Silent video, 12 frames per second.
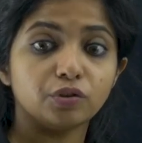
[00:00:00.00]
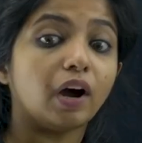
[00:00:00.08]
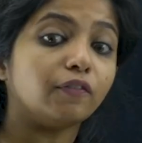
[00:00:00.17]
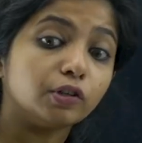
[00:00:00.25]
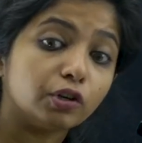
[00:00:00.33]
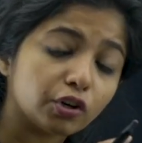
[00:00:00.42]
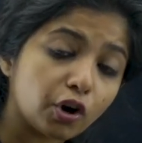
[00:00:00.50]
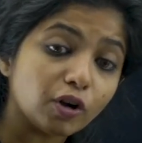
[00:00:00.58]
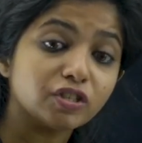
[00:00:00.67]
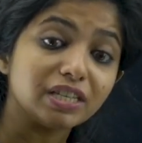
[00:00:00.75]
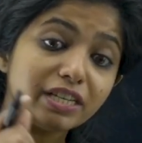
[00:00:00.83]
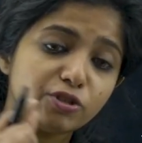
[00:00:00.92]
you have to
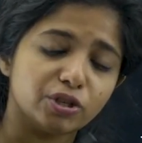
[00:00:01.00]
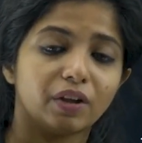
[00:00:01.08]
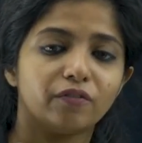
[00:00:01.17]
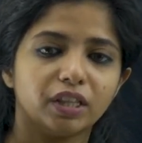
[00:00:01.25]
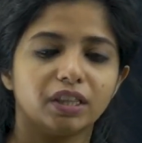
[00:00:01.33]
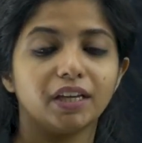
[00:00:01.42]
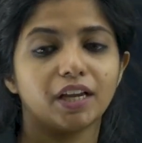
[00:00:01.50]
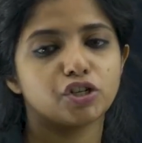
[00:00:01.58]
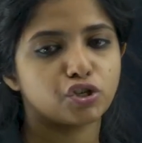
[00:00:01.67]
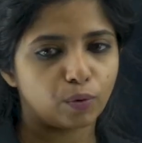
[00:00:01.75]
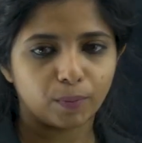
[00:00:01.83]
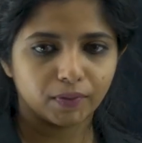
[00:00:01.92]
cross each and everything
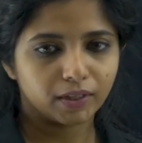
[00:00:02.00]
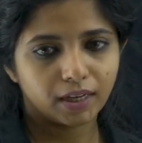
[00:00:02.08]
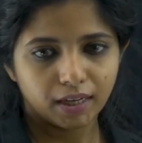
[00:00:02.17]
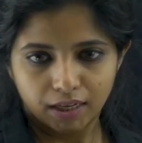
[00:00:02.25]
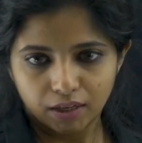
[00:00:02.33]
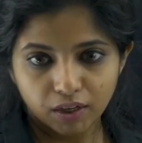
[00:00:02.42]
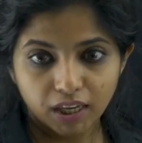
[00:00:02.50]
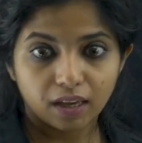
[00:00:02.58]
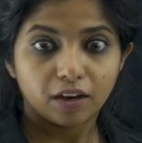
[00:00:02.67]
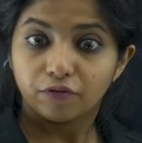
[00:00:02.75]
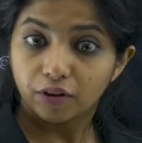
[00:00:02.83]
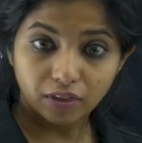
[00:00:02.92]
and show.
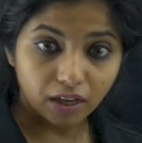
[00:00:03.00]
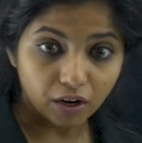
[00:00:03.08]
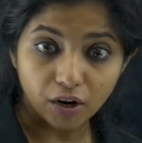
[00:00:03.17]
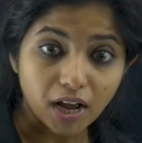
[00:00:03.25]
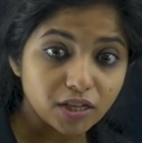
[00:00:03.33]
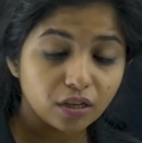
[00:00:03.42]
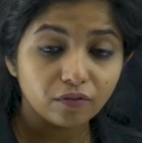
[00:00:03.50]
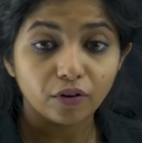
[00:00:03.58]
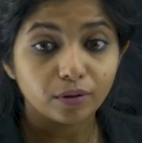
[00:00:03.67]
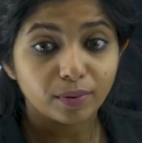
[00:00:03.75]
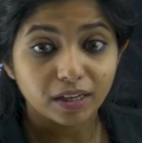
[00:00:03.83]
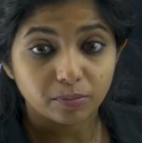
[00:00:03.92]
Okay, if they are not asking
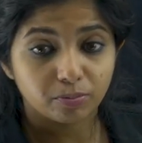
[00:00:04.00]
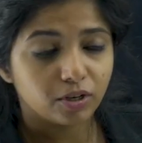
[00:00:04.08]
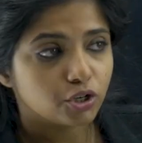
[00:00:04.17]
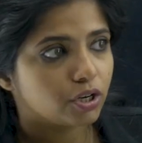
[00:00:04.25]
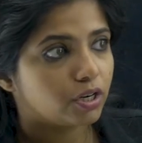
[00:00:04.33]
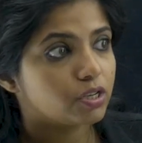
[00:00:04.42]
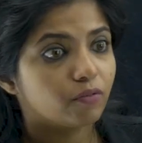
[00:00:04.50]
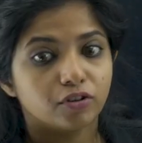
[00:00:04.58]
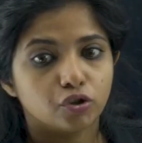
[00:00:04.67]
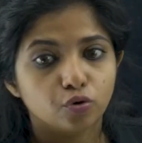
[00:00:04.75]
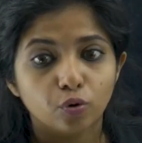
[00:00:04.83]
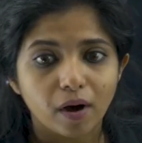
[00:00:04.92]
for a big explanation, it's a
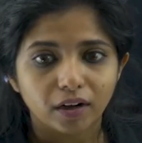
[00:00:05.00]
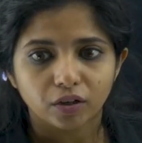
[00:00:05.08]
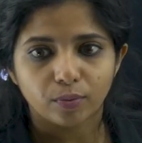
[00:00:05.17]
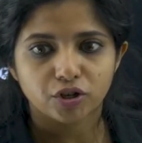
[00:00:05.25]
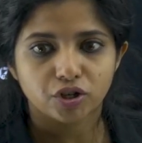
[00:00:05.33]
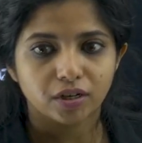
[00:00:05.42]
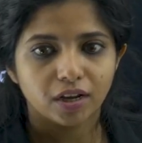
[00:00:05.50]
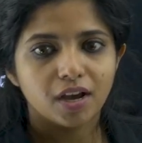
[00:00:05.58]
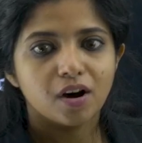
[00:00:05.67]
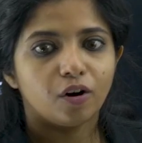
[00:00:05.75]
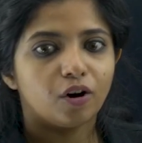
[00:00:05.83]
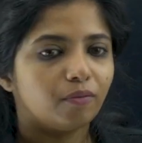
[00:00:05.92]
2-marker question
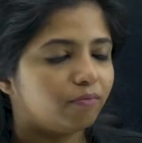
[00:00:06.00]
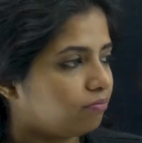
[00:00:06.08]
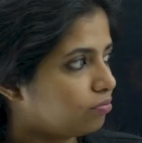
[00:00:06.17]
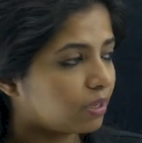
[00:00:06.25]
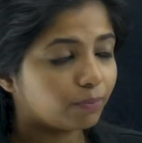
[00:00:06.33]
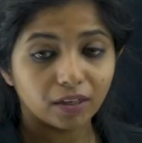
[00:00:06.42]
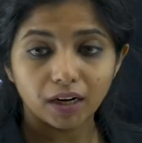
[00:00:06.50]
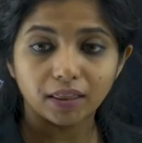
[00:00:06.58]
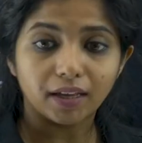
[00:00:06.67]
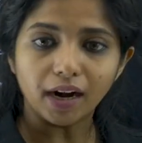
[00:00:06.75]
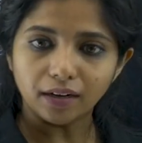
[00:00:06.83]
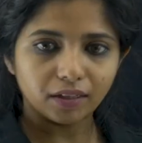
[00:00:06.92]
or something
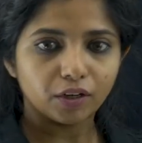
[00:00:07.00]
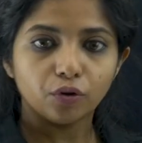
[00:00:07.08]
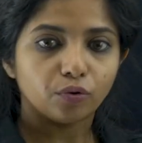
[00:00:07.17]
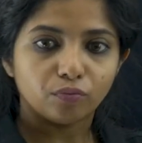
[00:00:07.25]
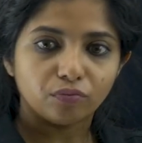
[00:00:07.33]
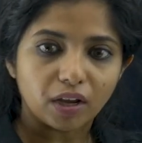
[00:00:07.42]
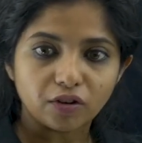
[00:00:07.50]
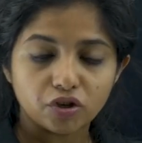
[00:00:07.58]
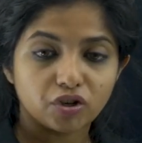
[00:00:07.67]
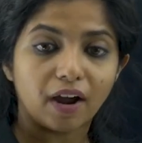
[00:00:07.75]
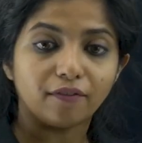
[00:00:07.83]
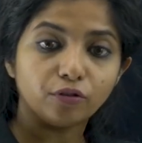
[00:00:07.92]
like that, then you
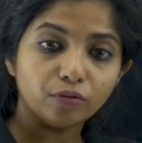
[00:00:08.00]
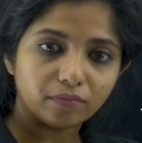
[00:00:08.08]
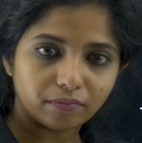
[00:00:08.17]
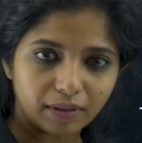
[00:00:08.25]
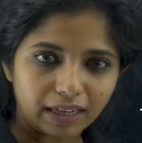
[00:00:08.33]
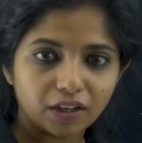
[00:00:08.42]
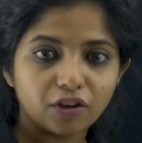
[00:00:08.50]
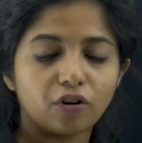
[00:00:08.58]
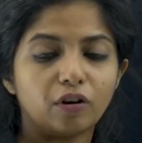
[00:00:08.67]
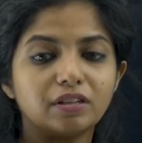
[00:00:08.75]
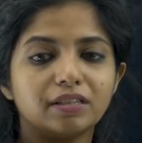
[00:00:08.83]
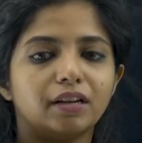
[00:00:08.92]
just have to make a
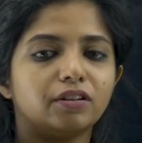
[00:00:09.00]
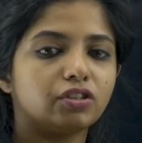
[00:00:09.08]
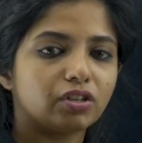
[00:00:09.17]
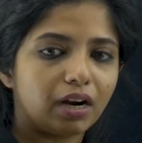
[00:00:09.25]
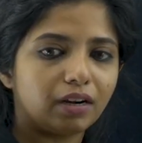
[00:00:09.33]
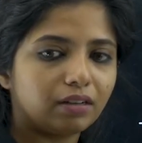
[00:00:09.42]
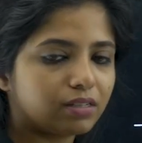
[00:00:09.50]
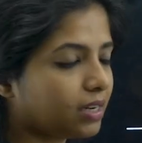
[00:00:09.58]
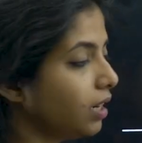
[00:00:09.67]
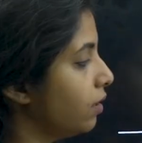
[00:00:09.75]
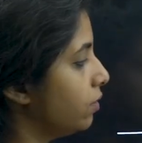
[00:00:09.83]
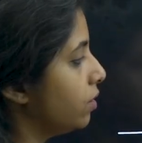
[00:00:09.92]
cross and just
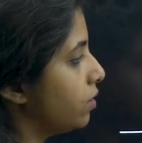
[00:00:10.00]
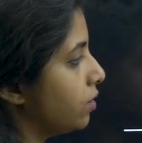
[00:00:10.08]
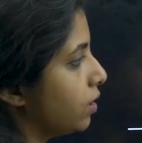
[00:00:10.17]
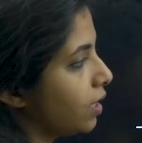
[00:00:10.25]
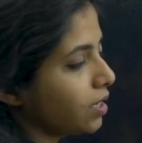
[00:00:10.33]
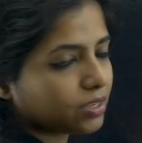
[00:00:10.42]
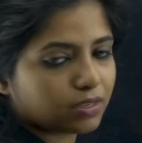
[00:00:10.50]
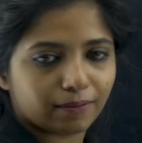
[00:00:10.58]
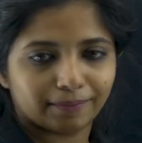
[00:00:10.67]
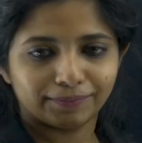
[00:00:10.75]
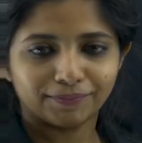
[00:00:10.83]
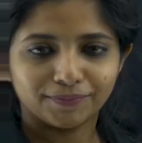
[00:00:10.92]
understand that this is the case.